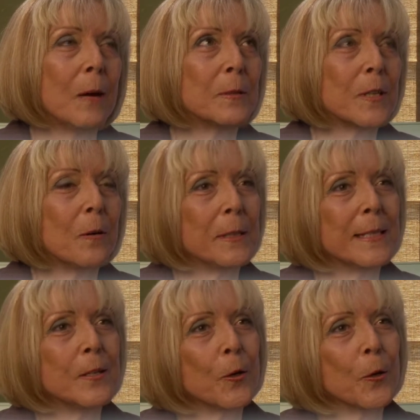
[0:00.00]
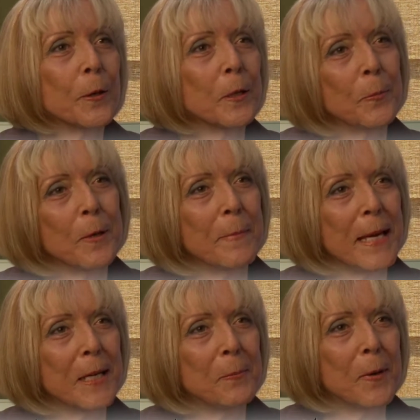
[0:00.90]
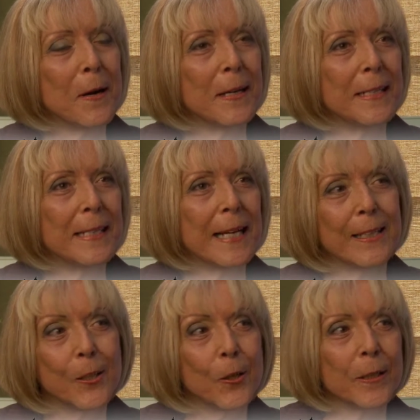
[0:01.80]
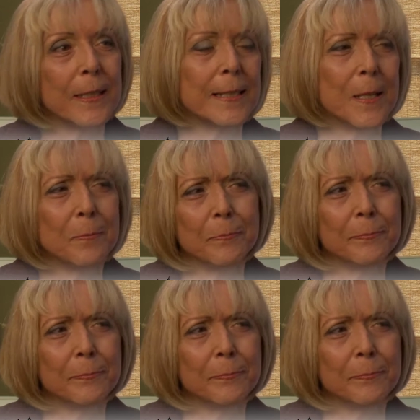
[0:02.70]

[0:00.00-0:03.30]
was always in a hurry to put makeup on, and I'd look and say,